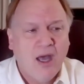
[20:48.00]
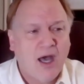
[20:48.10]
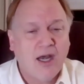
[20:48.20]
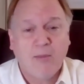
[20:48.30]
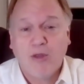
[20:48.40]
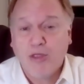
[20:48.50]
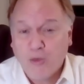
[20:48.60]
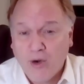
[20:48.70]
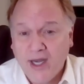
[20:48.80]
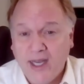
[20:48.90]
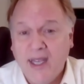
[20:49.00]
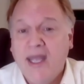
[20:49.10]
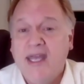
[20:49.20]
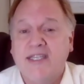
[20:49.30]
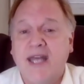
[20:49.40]
Number three
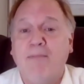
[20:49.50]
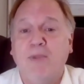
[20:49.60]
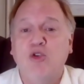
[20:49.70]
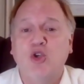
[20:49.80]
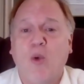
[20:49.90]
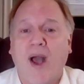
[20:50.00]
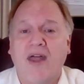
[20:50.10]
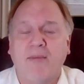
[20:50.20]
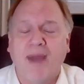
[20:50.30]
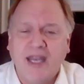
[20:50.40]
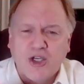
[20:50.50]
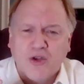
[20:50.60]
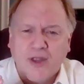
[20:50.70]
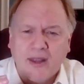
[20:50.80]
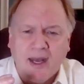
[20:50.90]
is that mutuality, making
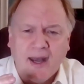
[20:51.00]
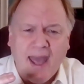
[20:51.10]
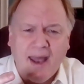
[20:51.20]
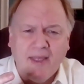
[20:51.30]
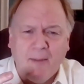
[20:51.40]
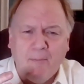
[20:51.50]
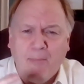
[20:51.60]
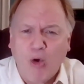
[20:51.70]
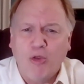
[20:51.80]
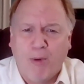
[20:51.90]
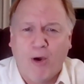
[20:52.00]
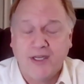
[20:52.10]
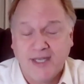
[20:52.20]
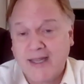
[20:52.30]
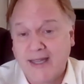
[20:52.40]
sure that both
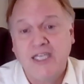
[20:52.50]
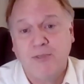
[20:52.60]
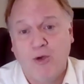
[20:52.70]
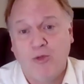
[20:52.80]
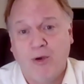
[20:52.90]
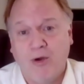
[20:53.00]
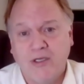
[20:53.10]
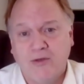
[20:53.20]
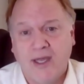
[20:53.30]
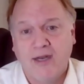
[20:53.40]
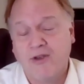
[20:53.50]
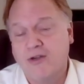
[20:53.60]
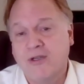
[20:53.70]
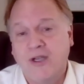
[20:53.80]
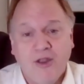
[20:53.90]
parties, at least both parties, right? If
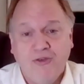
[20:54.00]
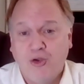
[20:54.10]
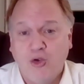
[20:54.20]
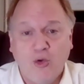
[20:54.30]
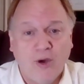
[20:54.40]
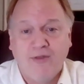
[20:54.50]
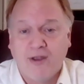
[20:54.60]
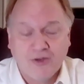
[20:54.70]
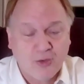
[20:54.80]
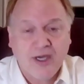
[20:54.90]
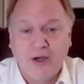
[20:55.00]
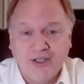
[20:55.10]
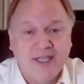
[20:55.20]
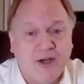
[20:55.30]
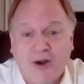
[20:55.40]
there's two, if there's 3 or
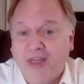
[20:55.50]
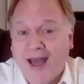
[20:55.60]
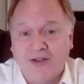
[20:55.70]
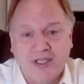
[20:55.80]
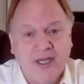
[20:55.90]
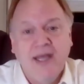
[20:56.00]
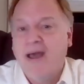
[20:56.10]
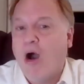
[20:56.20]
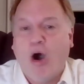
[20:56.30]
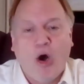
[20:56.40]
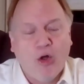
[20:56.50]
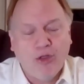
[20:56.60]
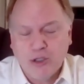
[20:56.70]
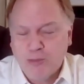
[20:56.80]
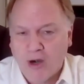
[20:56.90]
10 or 1,000, all
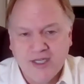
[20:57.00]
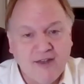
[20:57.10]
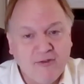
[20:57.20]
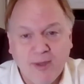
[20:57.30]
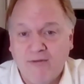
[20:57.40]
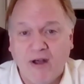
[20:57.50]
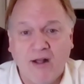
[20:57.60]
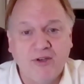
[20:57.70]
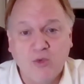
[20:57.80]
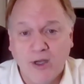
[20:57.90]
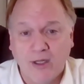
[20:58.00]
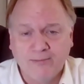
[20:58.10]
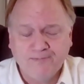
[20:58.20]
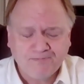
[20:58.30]
those parties have to be involved as well.